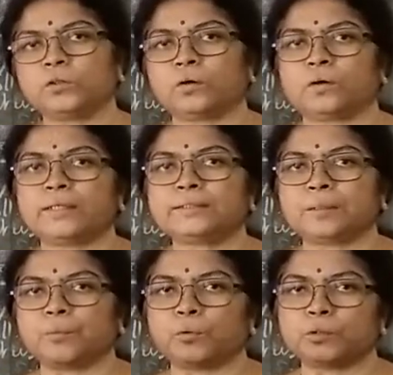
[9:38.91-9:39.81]
knowledge
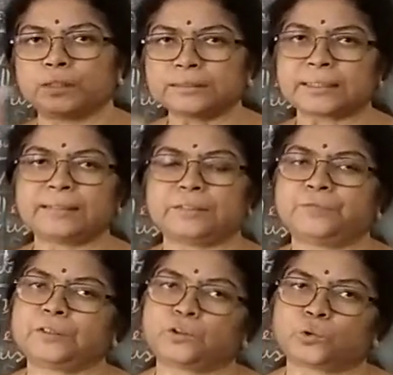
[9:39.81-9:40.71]
about the
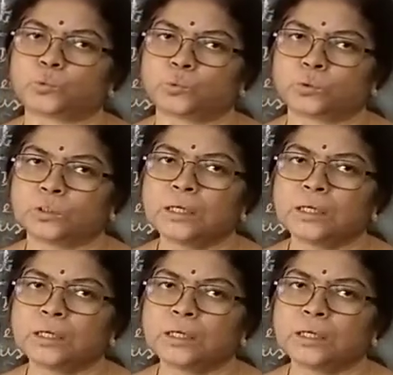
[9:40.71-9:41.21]
scientific truth.